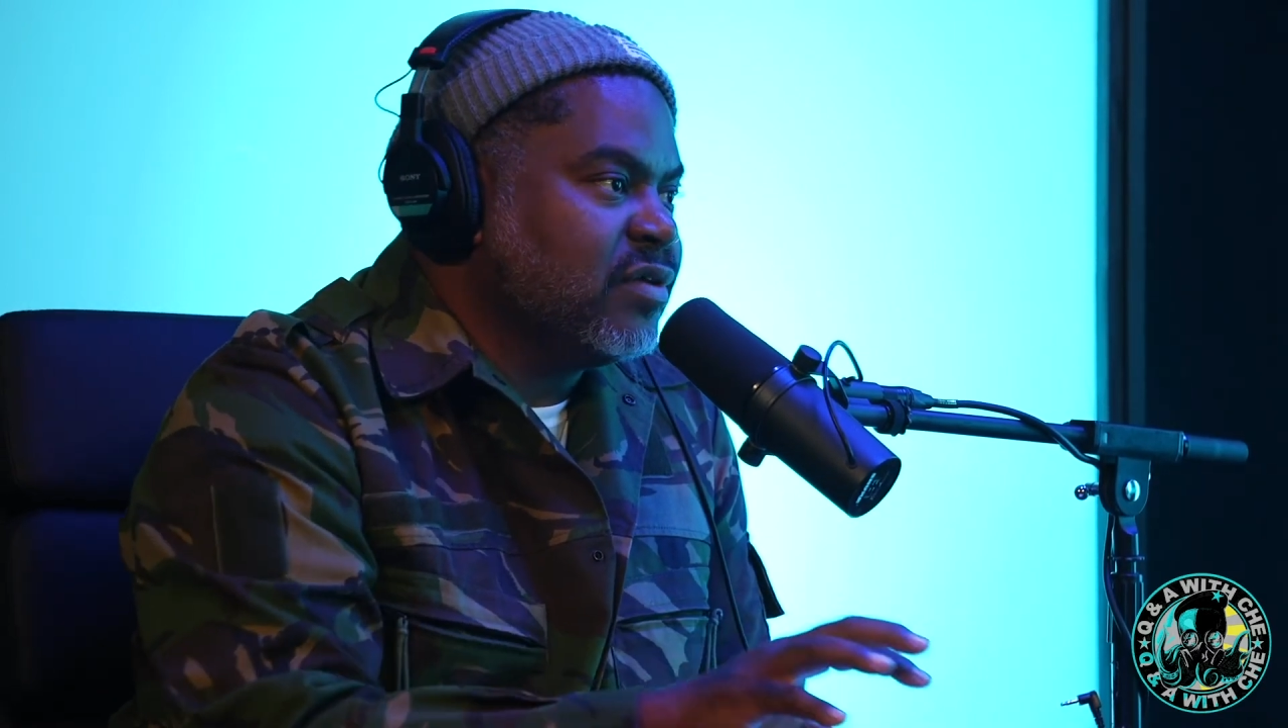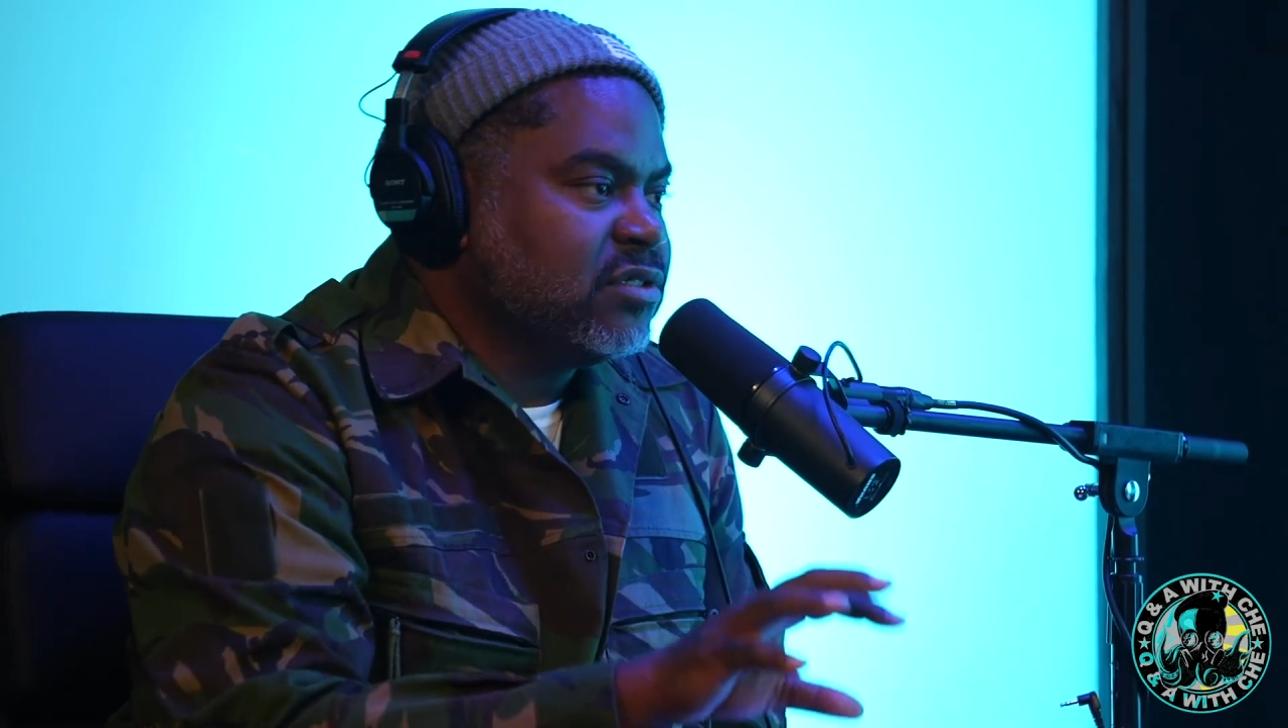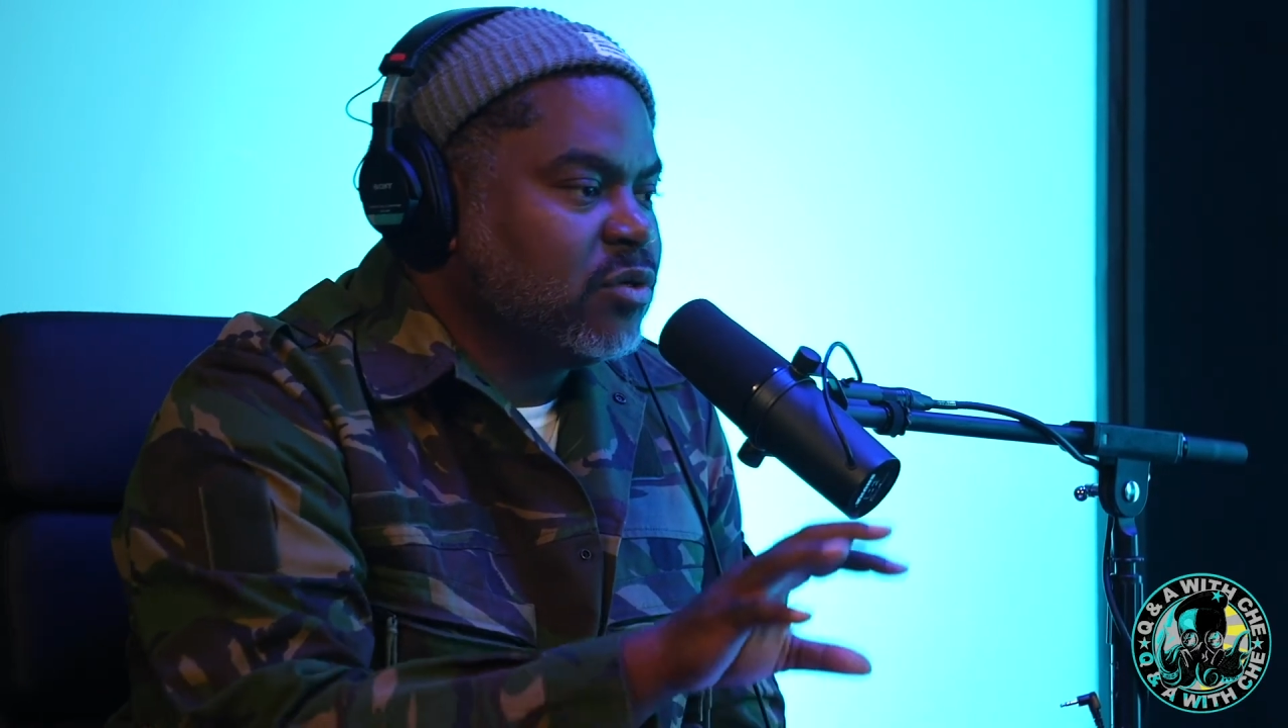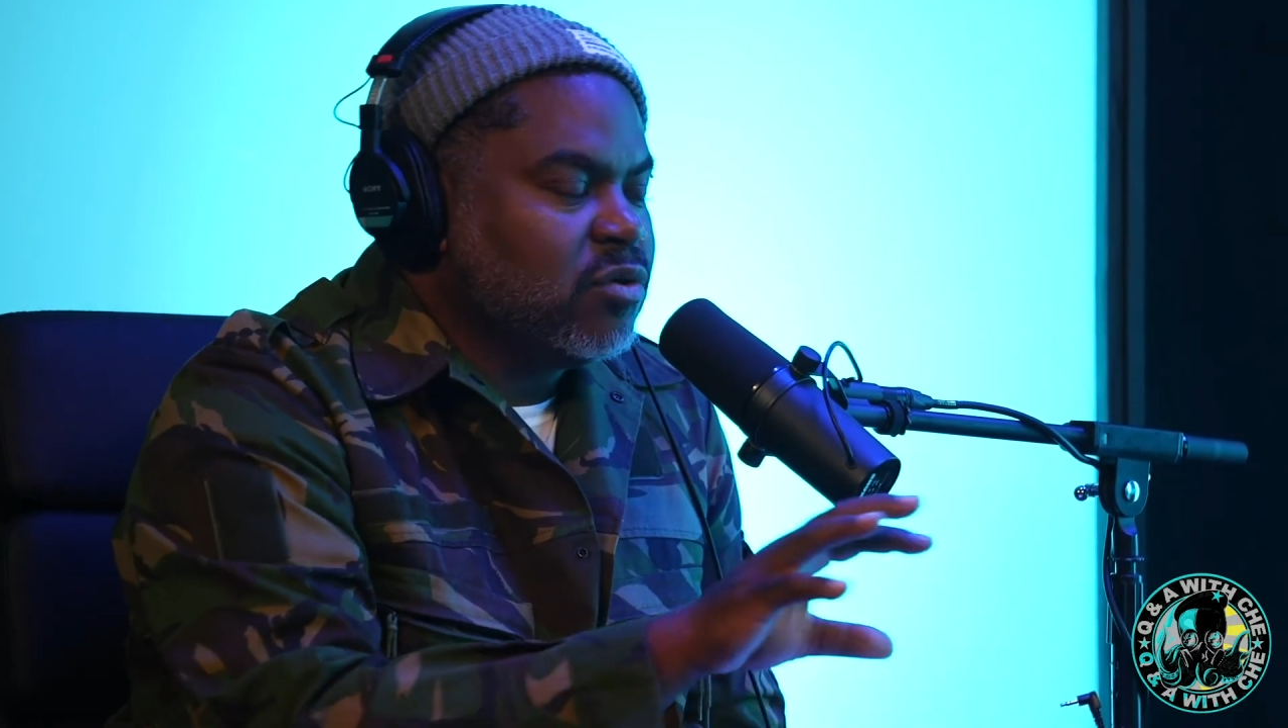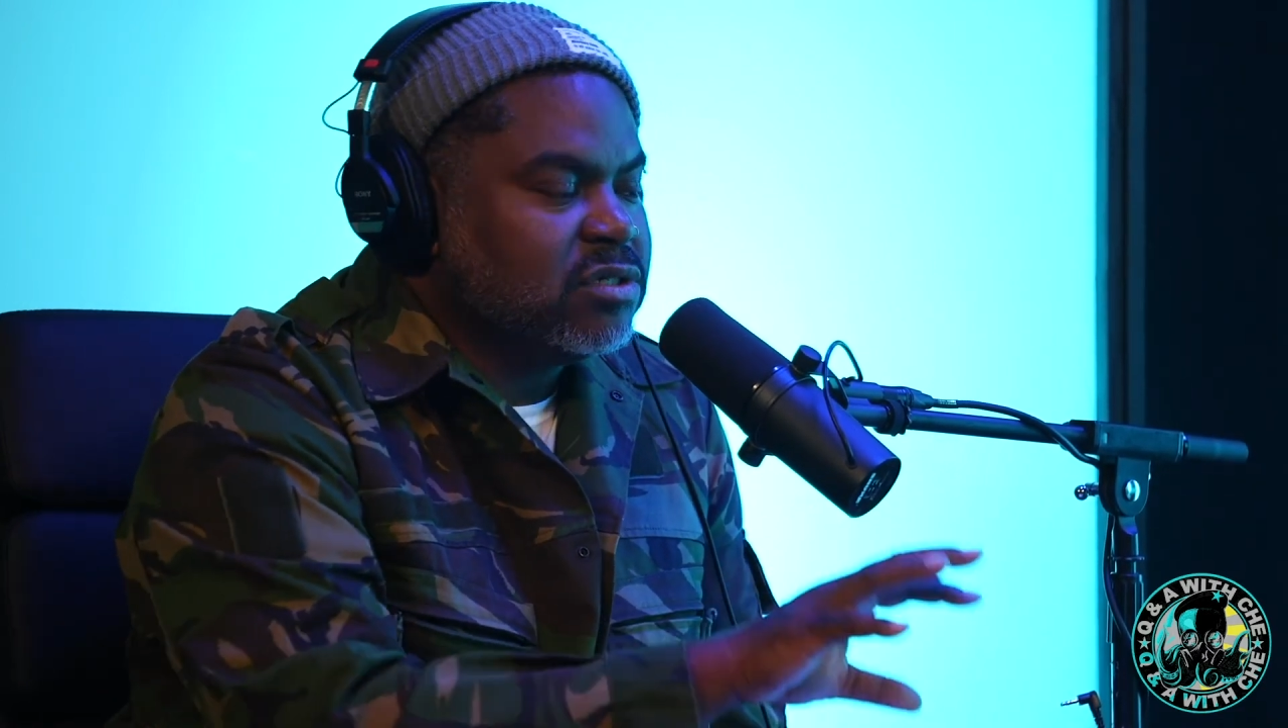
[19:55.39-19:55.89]

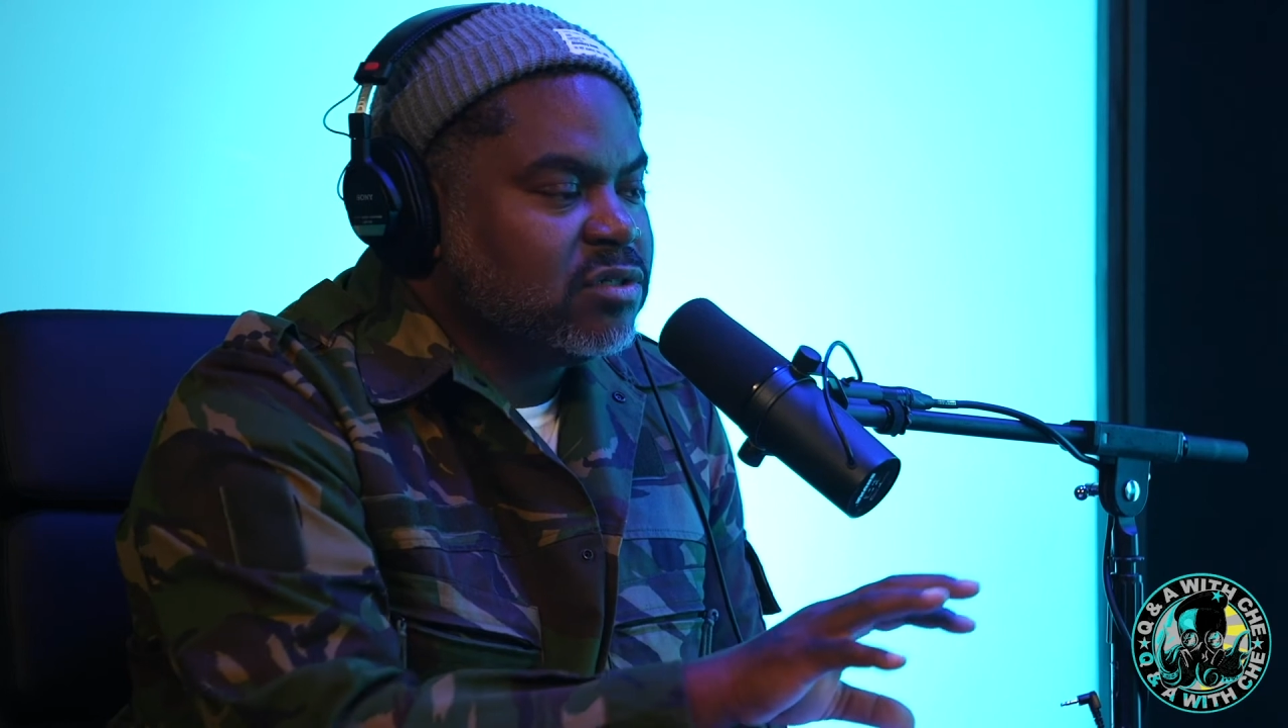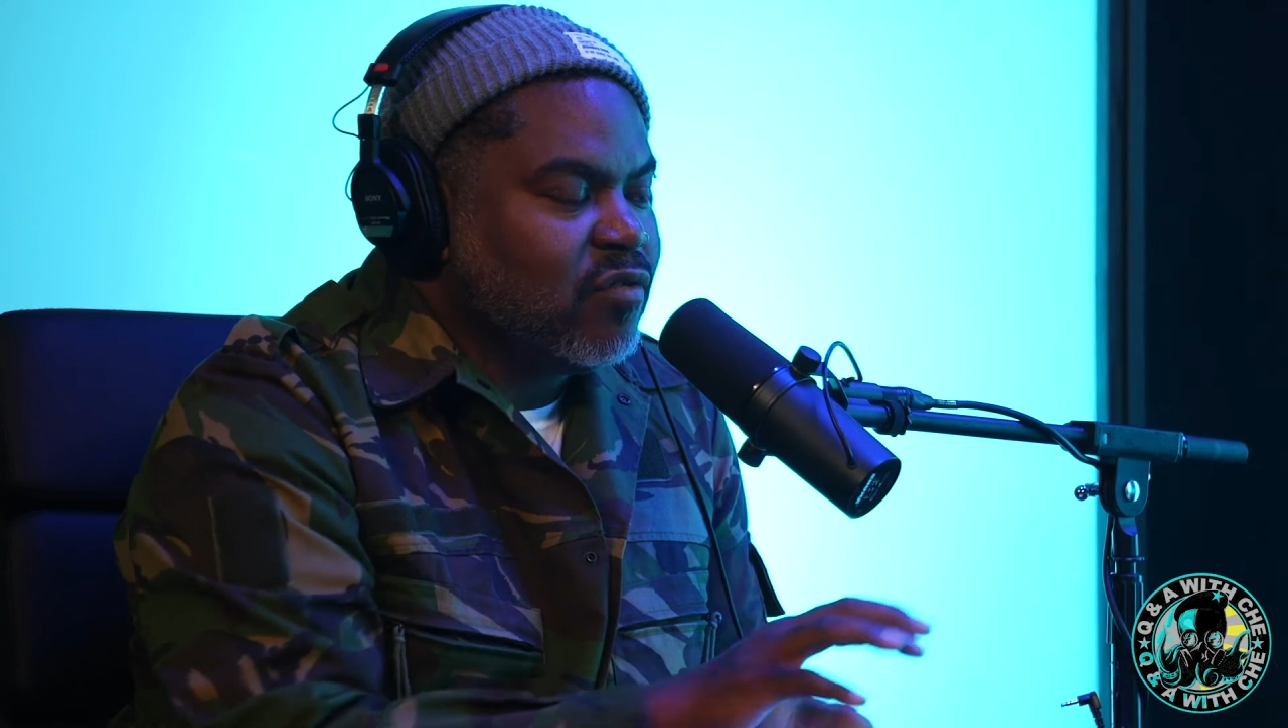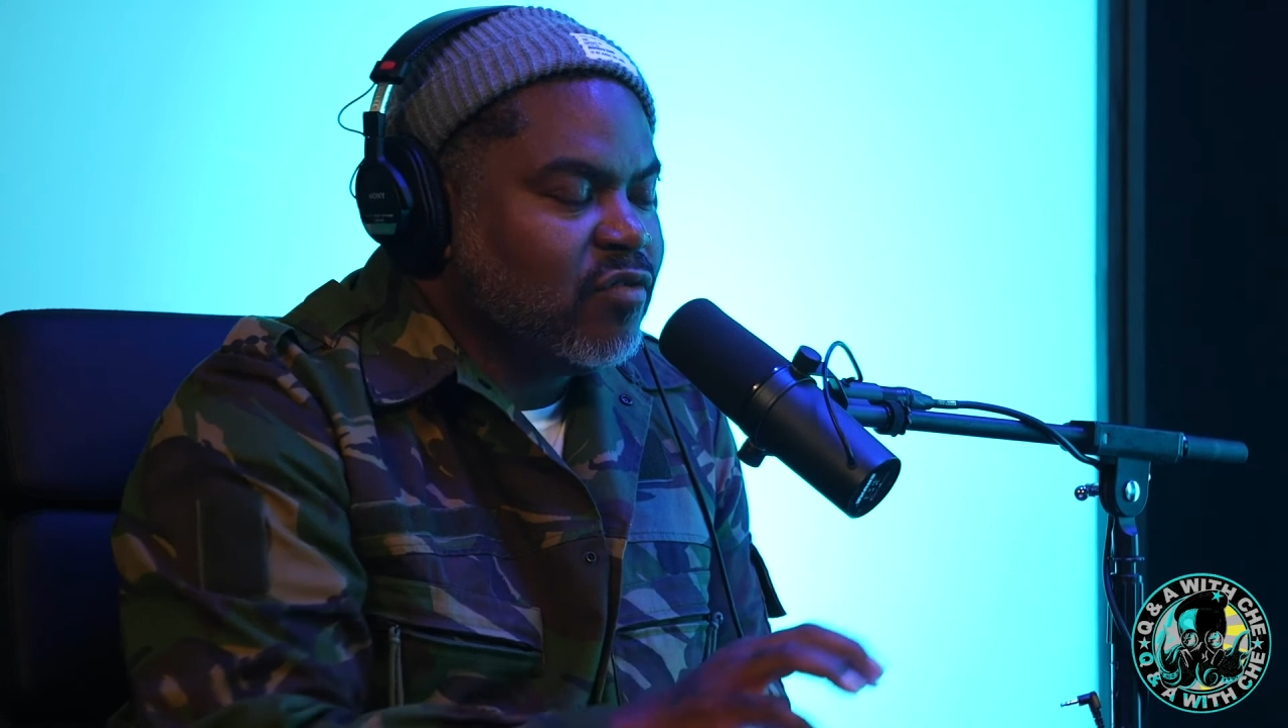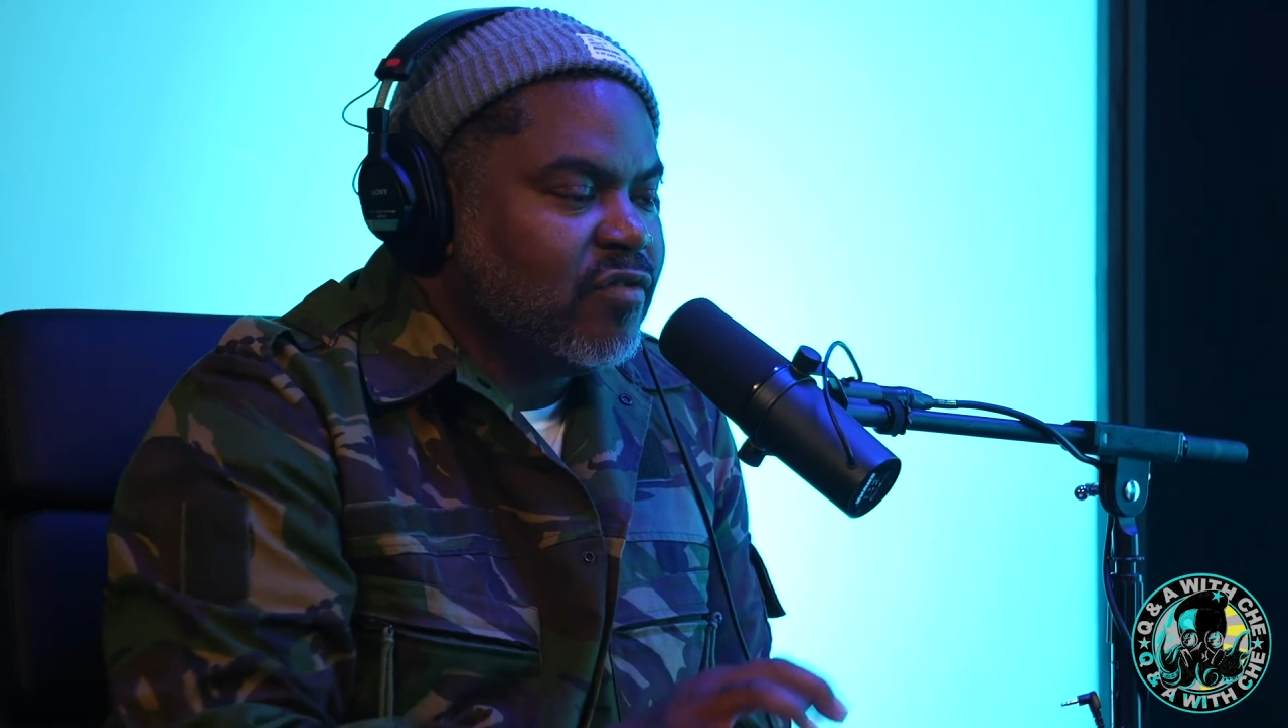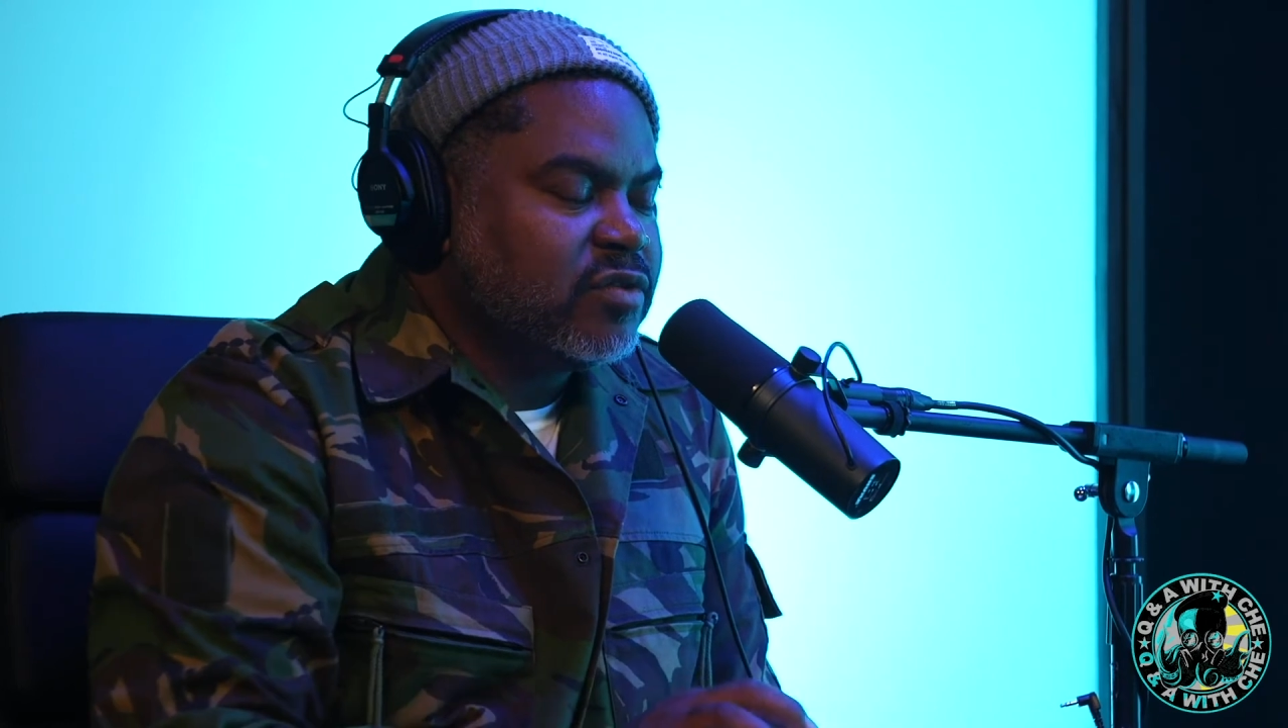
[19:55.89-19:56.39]
and so on and
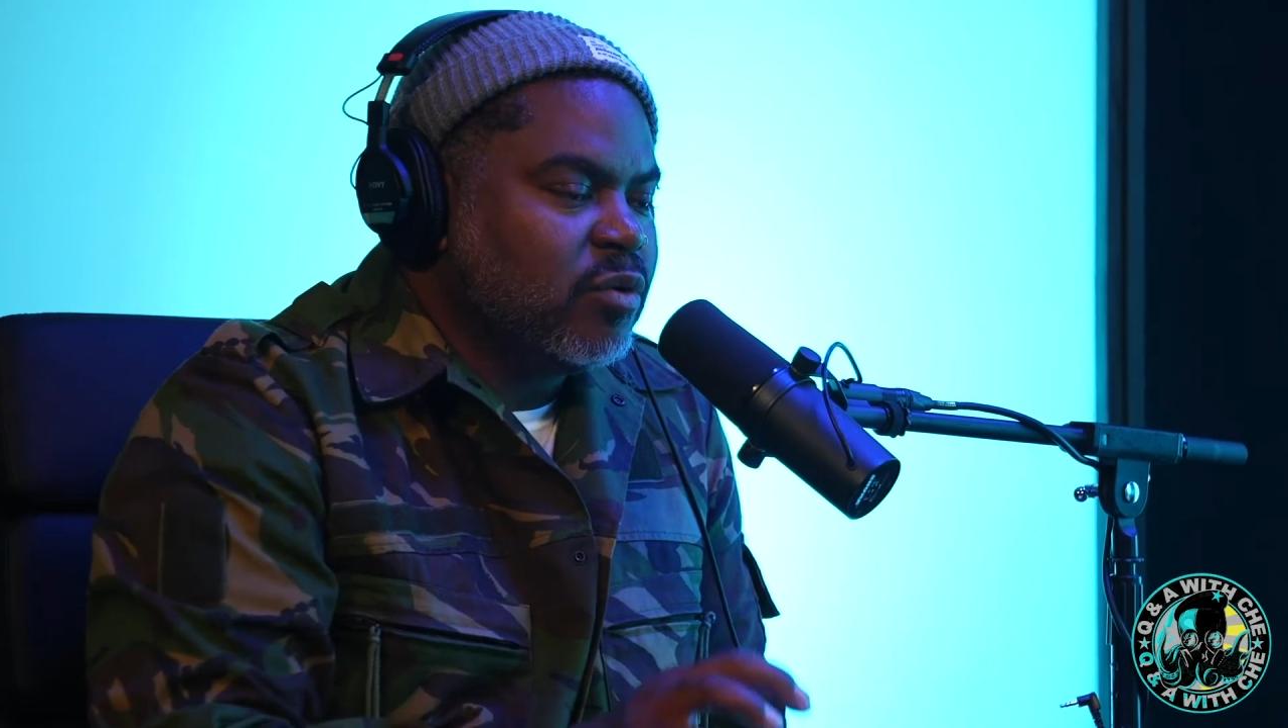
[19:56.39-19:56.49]
so forth.